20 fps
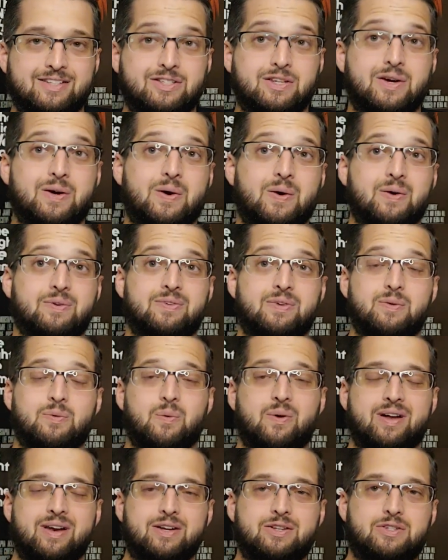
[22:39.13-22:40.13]
And so if
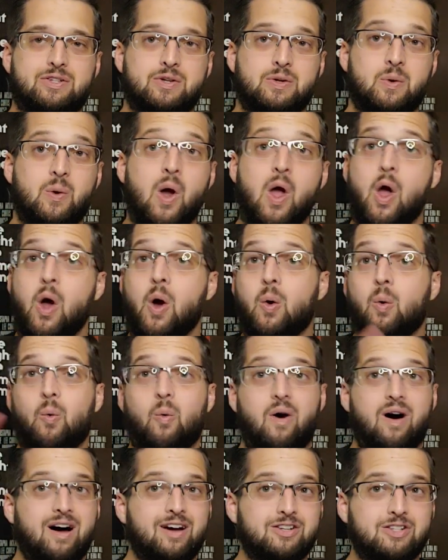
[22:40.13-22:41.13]
you wanted to
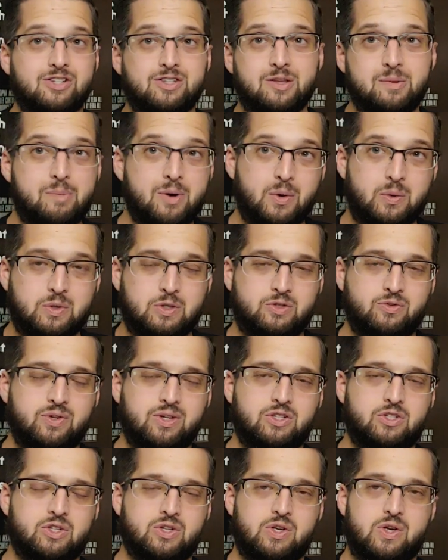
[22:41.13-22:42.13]
watch the bonus
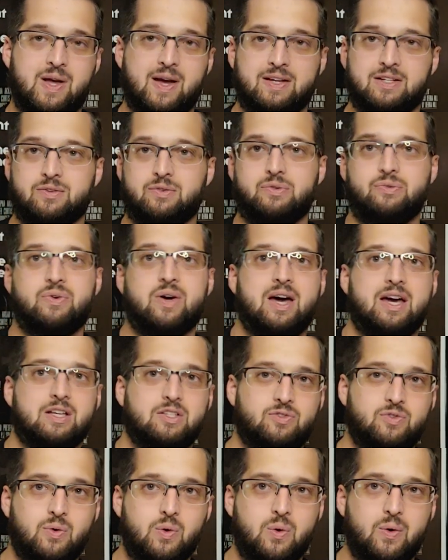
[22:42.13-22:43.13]
feature, you had to
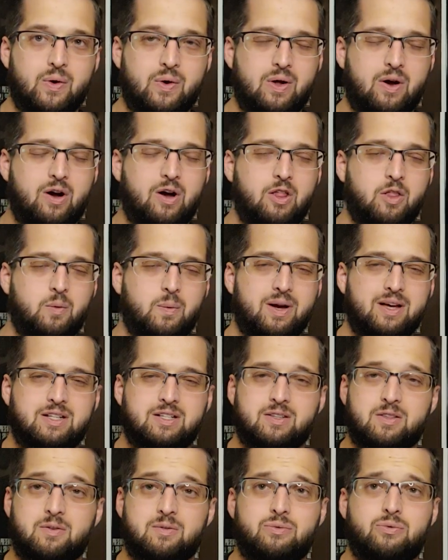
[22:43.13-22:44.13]
fast forward all the way
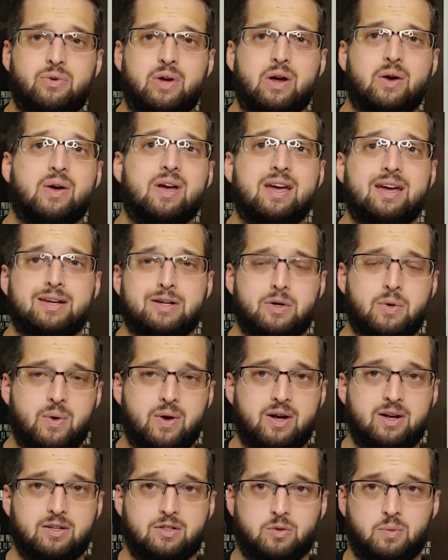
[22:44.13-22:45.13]
to the very end
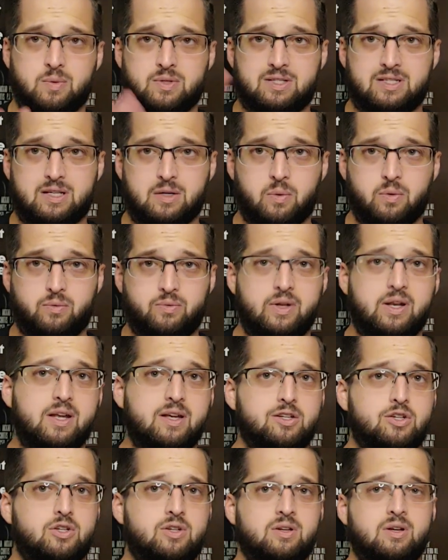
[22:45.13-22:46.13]
credits once they were
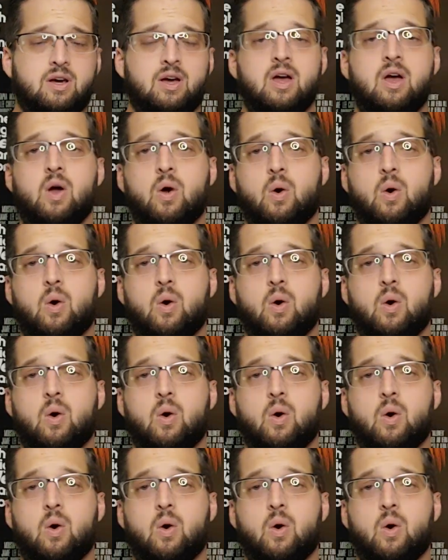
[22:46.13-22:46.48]
finished,